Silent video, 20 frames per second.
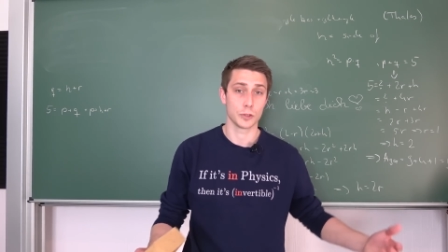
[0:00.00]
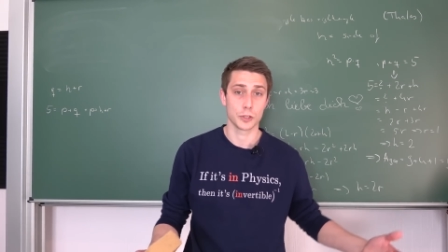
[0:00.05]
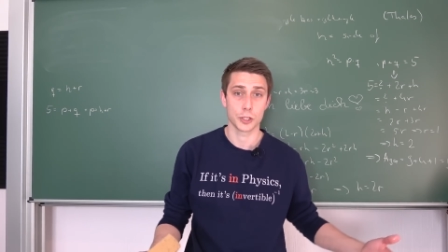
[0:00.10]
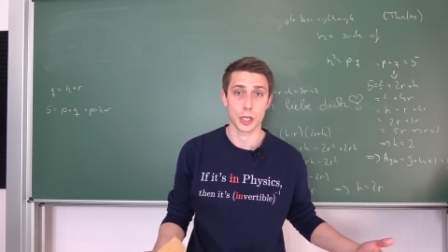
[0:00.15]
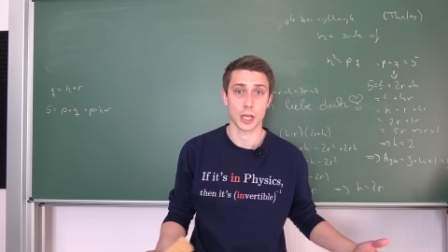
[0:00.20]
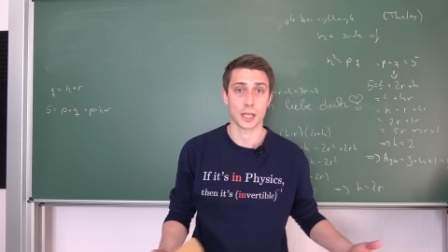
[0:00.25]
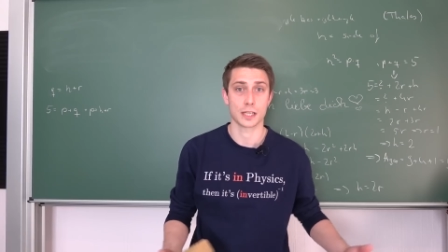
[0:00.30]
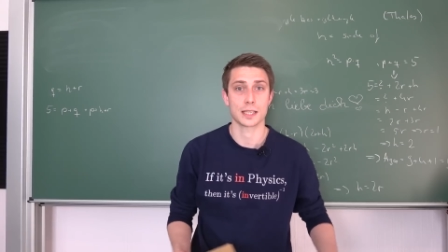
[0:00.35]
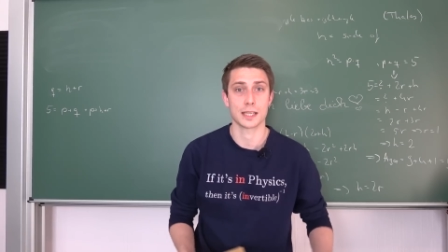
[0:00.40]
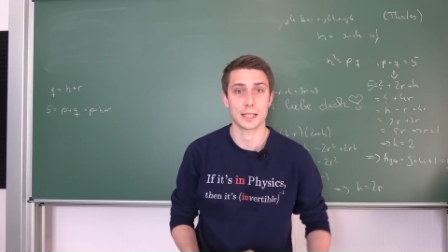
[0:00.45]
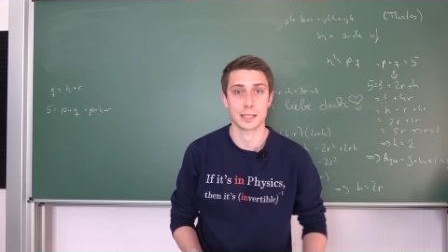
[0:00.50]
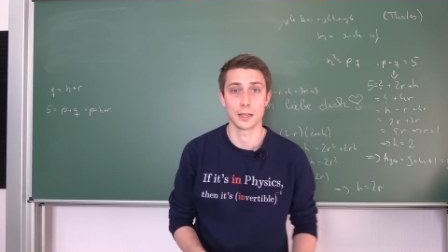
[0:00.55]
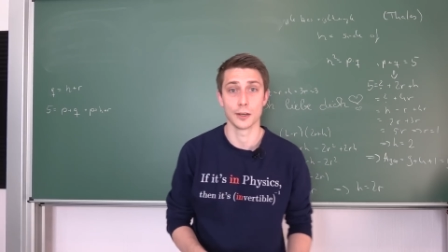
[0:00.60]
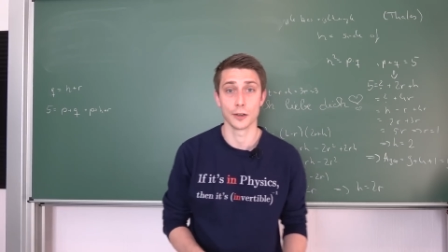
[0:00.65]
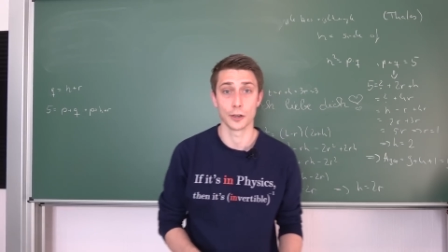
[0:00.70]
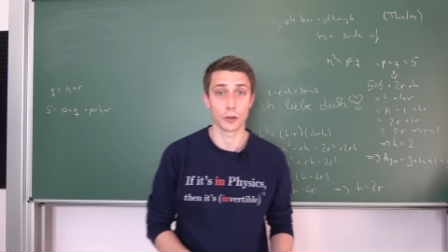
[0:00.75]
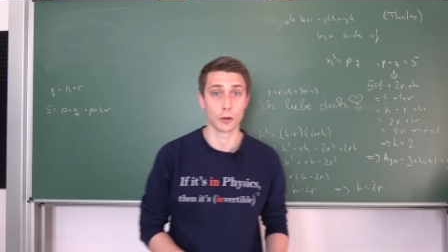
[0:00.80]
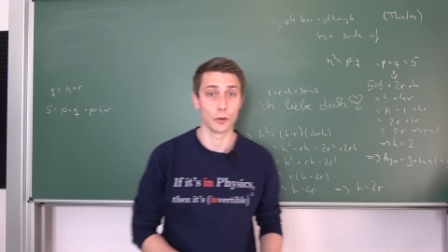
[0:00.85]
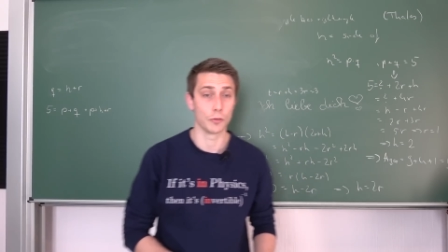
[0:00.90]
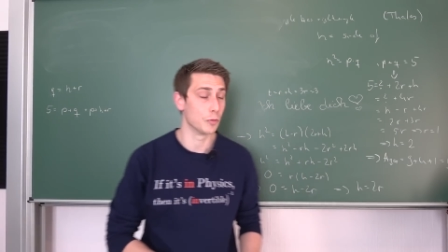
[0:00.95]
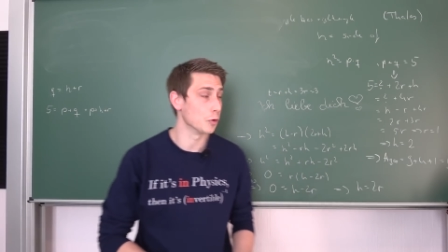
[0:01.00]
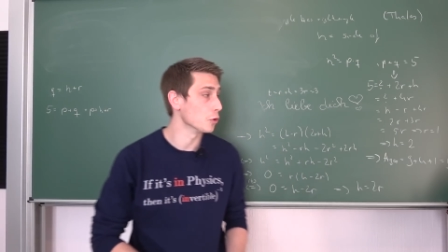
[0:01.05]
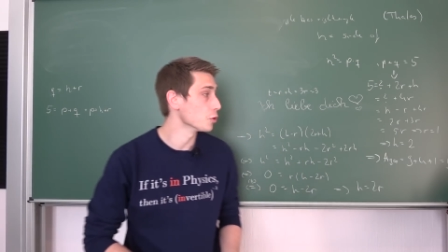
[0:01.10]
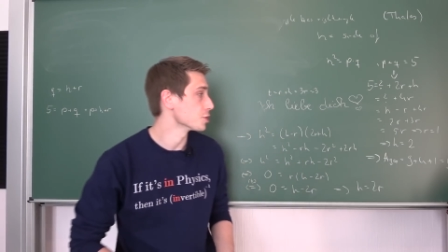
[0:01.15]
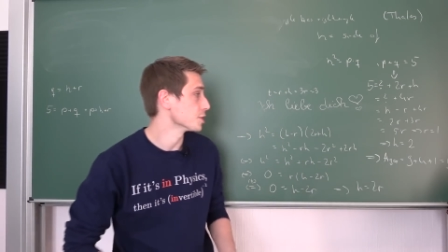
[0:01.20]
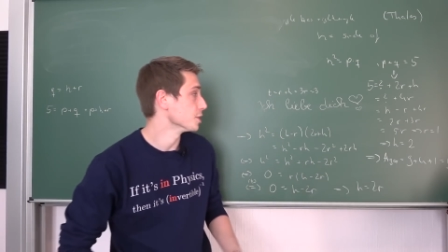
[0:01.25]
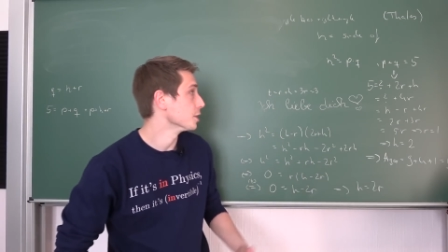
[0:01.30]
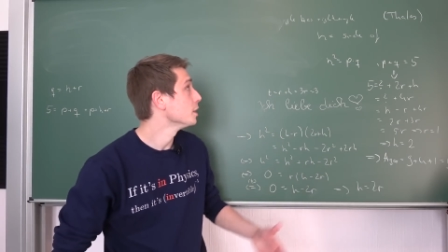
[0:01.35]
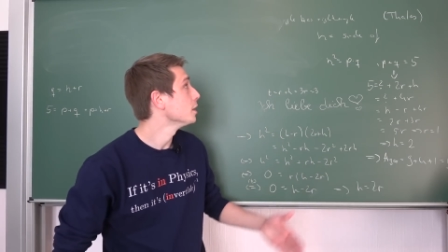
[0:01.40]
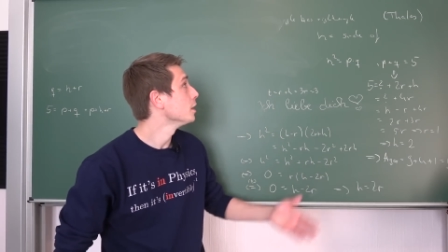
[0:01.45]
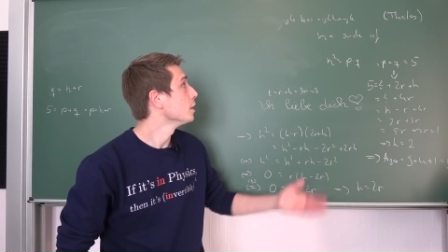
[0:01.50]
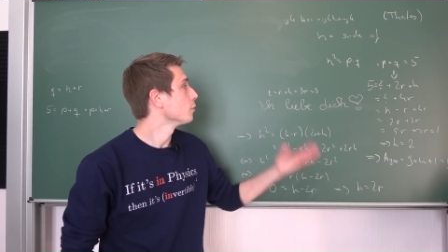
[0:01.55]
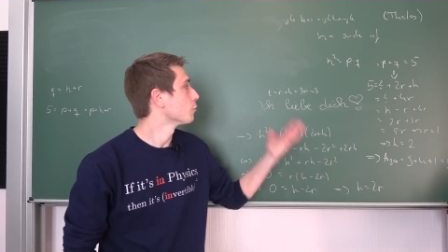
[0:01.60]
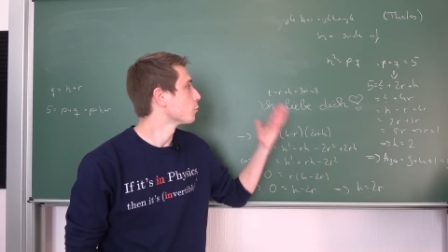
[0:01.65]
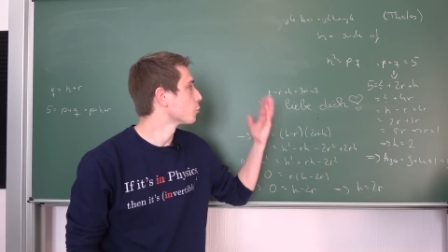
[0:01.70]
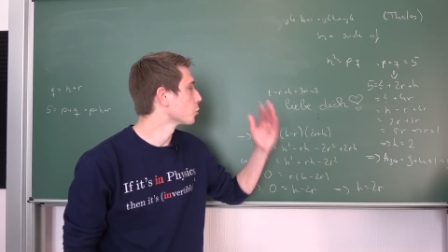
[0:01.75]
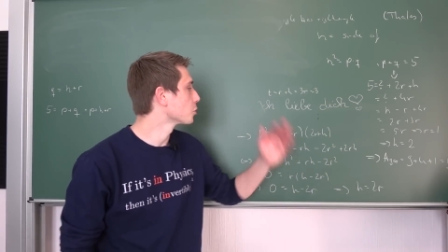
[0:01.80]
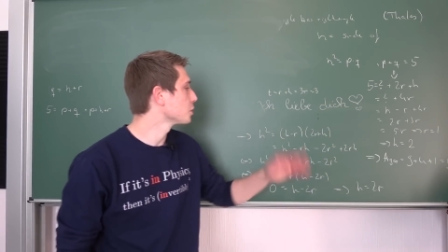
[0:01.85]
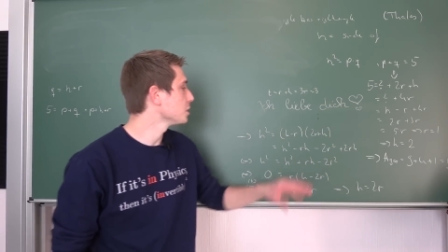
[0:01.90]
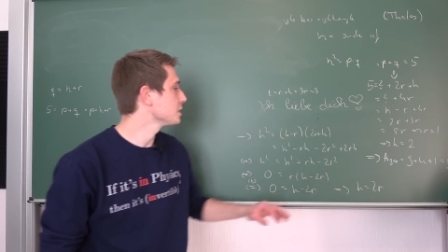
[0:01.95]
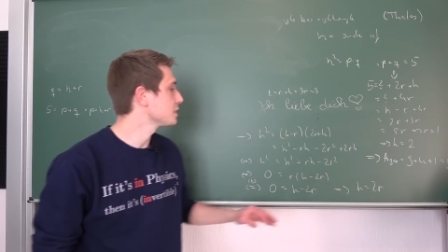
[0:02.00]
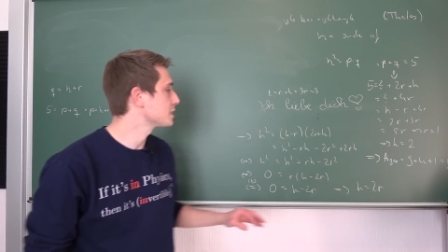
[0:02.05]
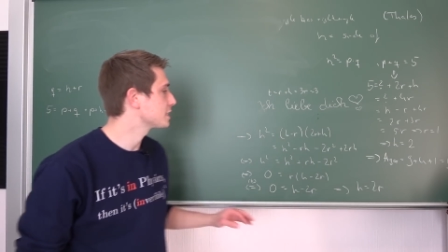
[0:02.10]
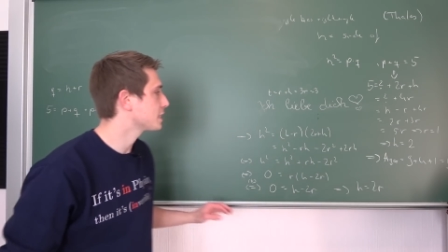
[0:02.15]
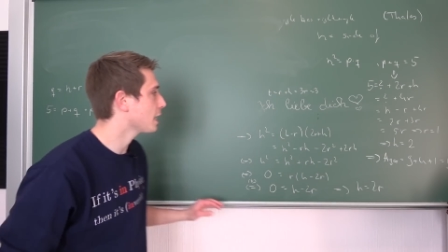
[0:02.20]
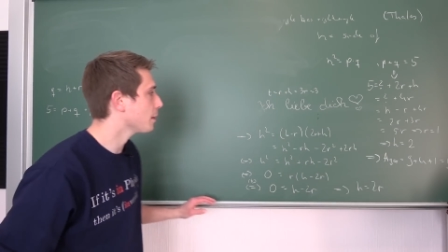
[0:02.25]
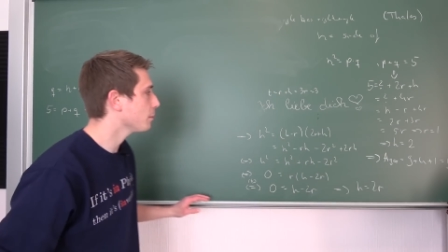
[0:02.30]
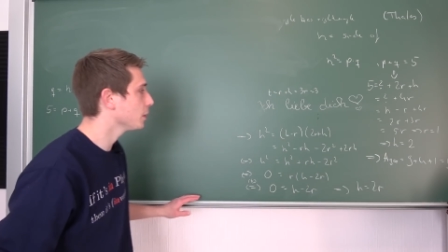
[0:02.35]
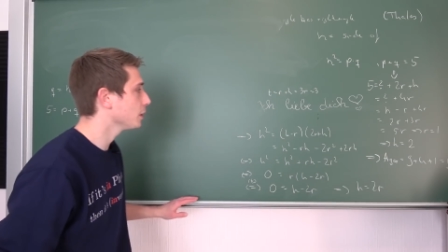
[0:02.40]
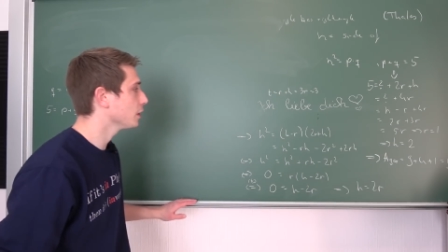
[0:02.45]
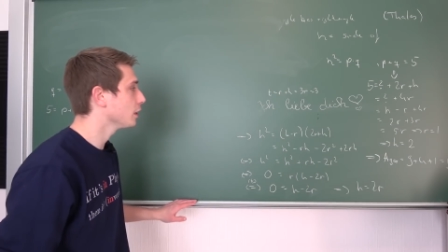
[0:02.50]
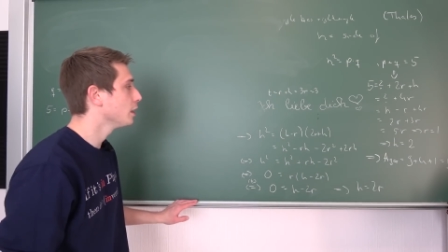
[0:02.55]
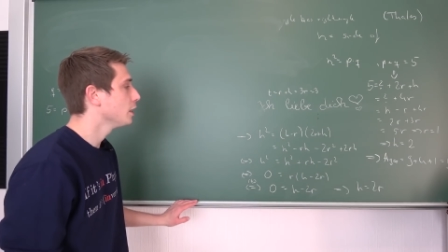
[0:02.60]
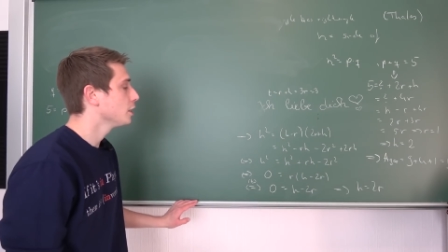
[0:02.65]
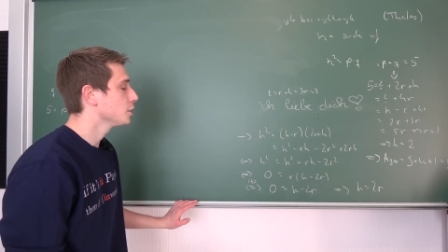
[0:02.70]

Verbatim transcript: just as a little conversion for this double